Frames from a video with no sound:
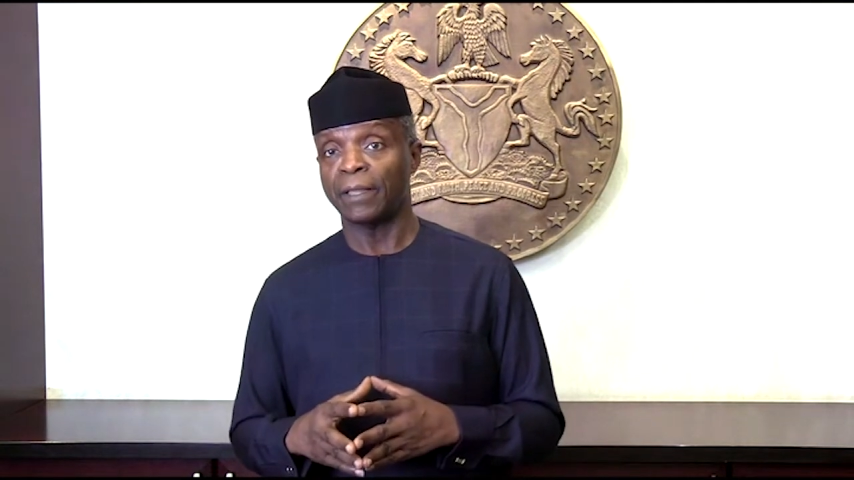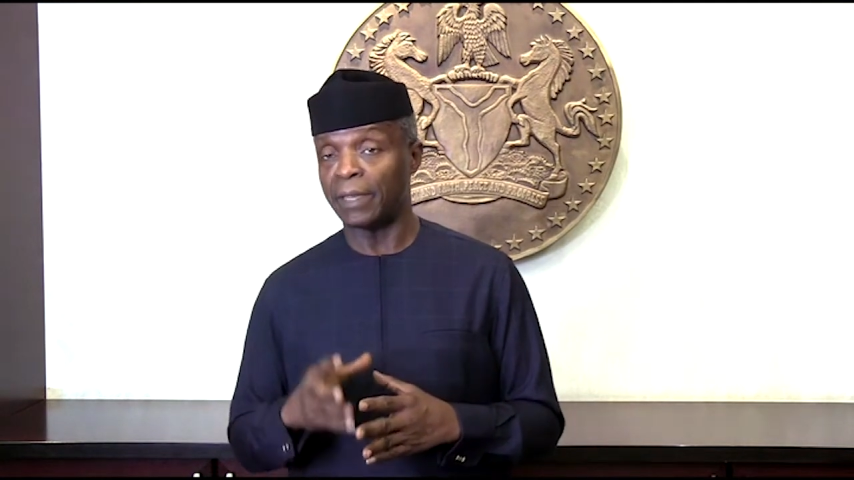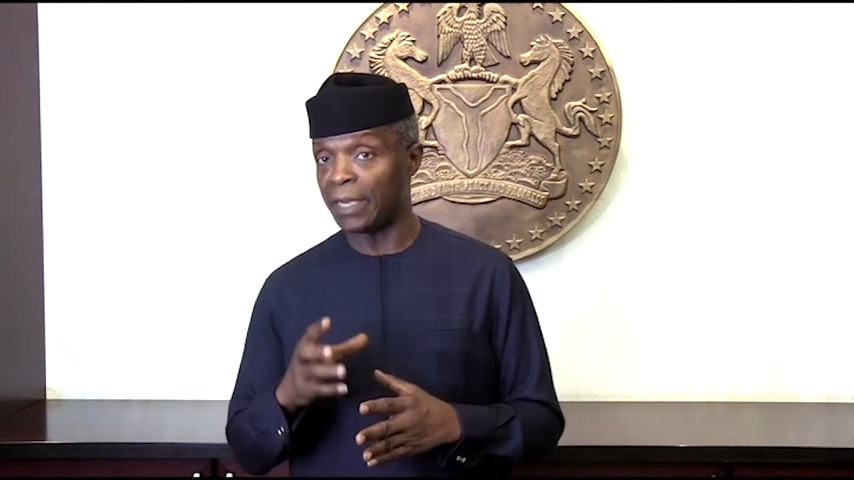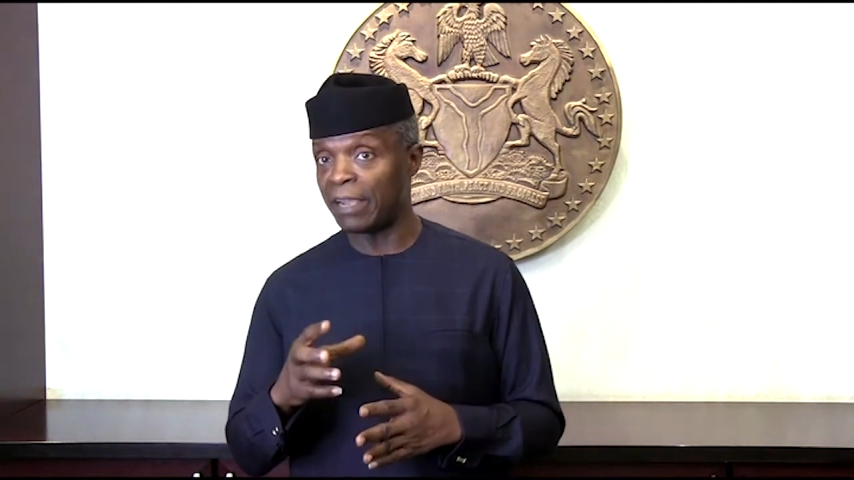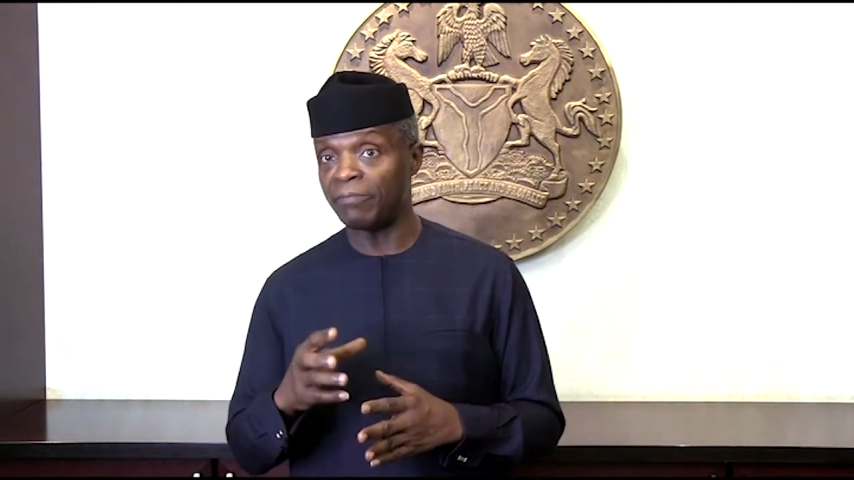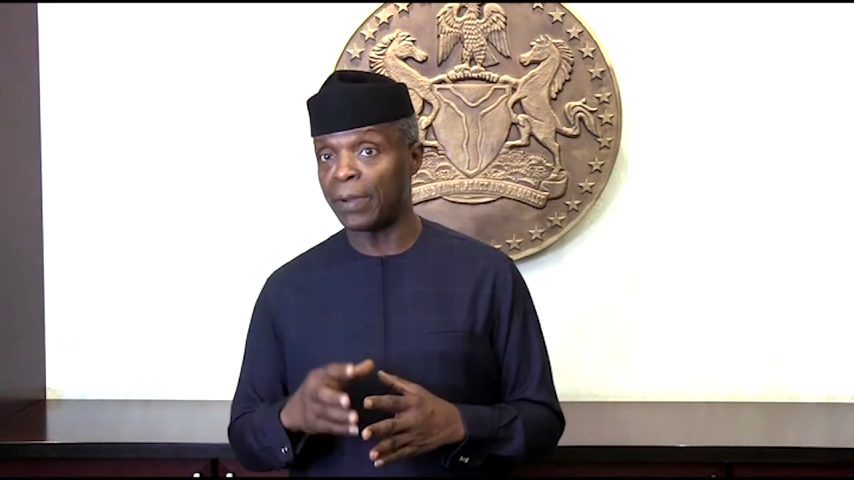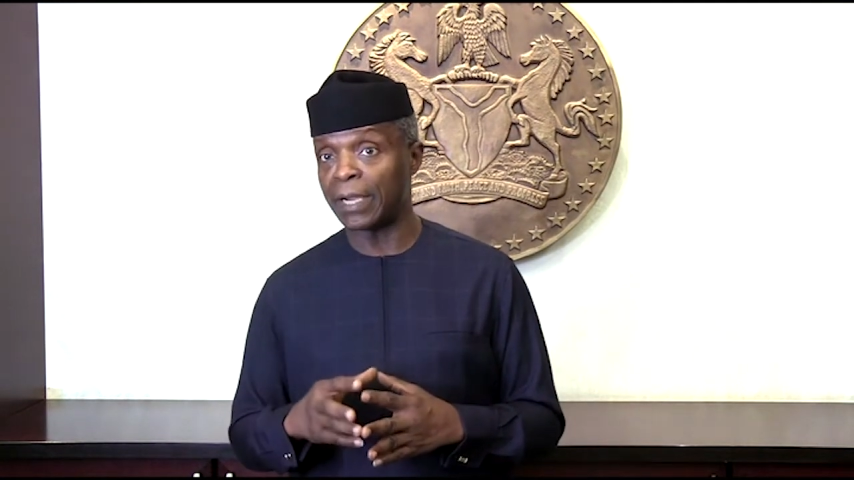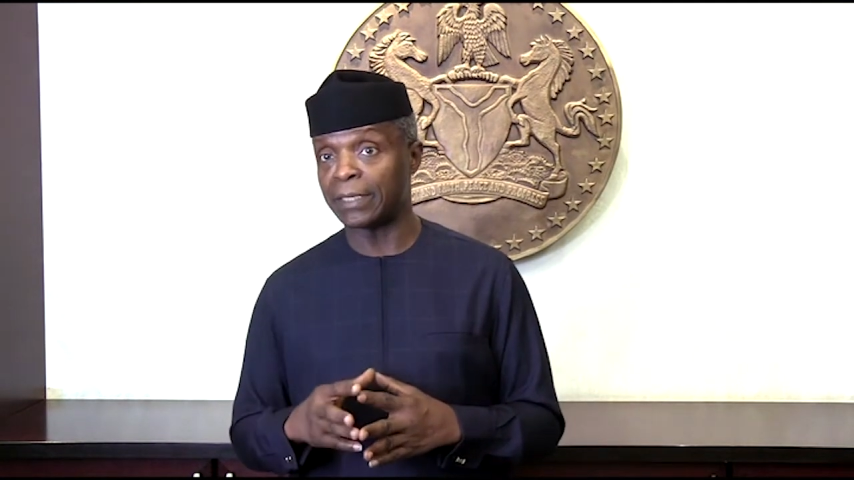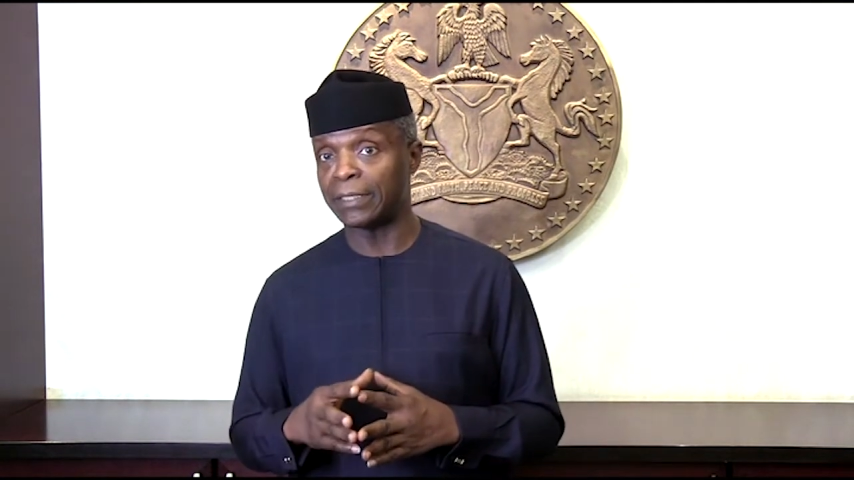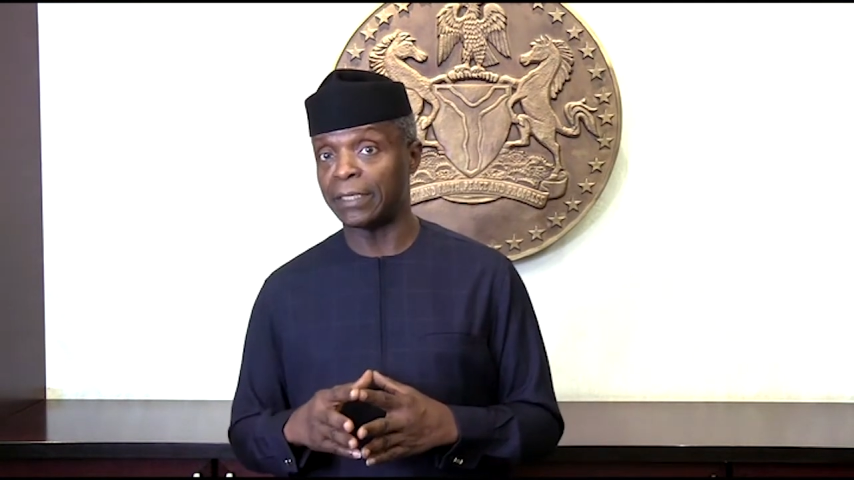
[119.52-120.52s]
The Life
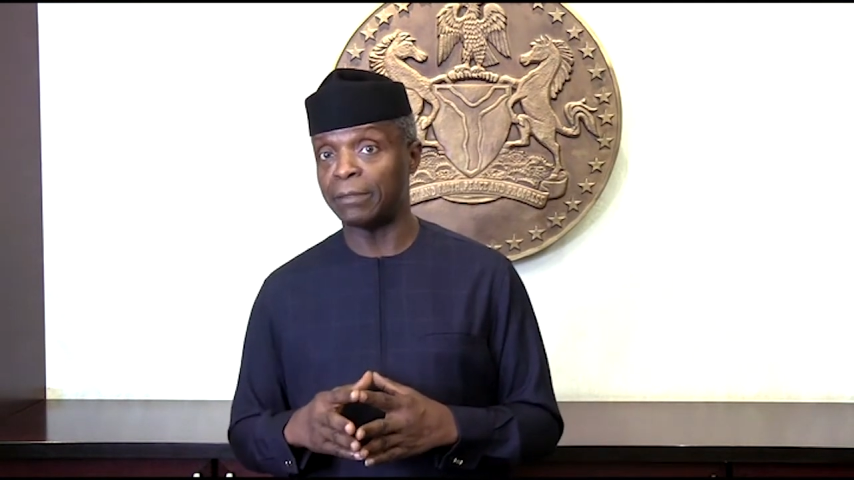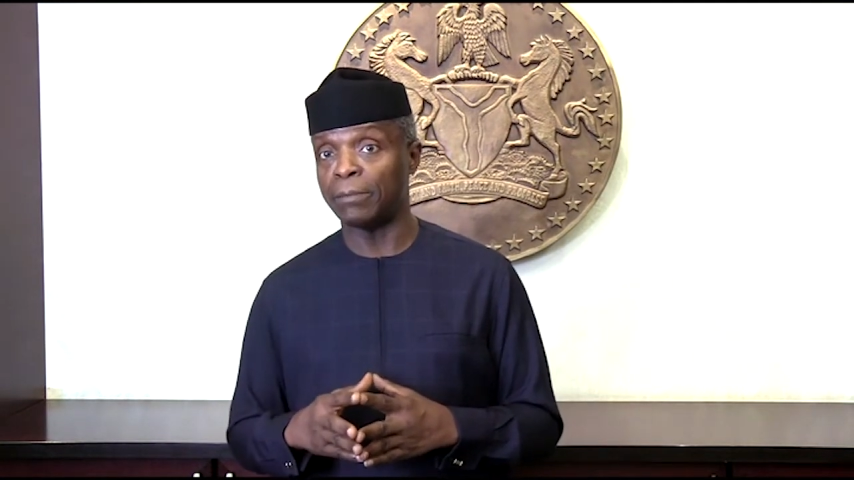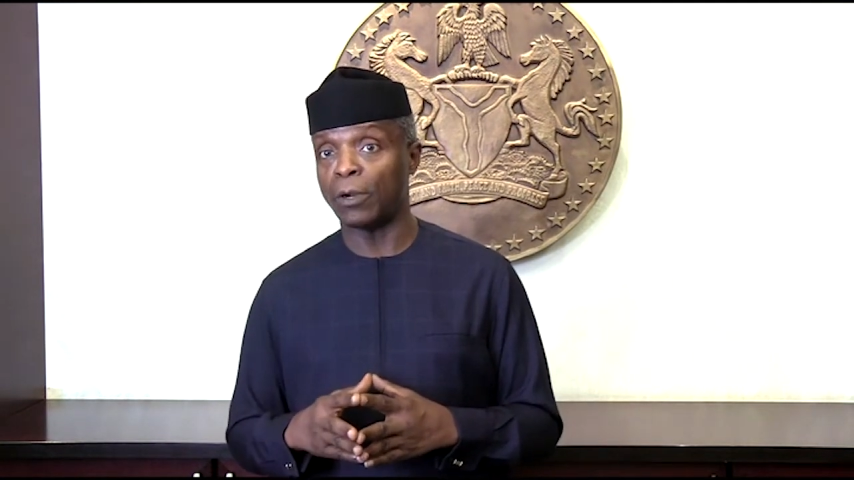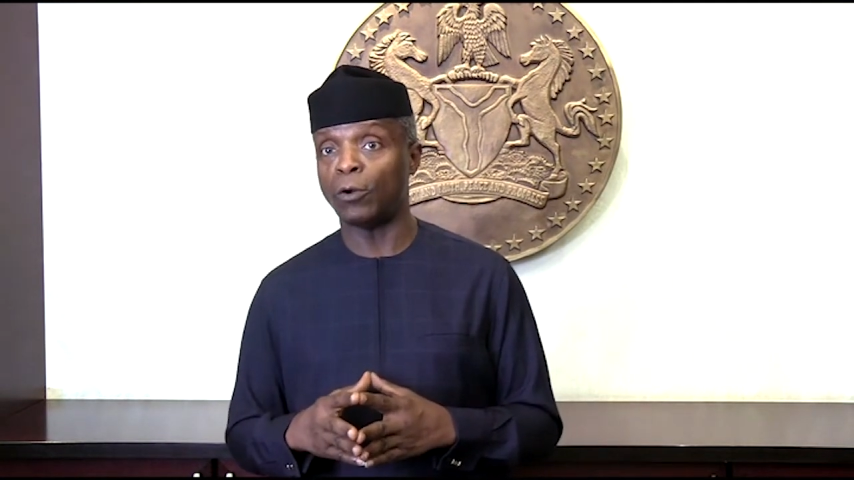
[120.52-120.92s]
Bank team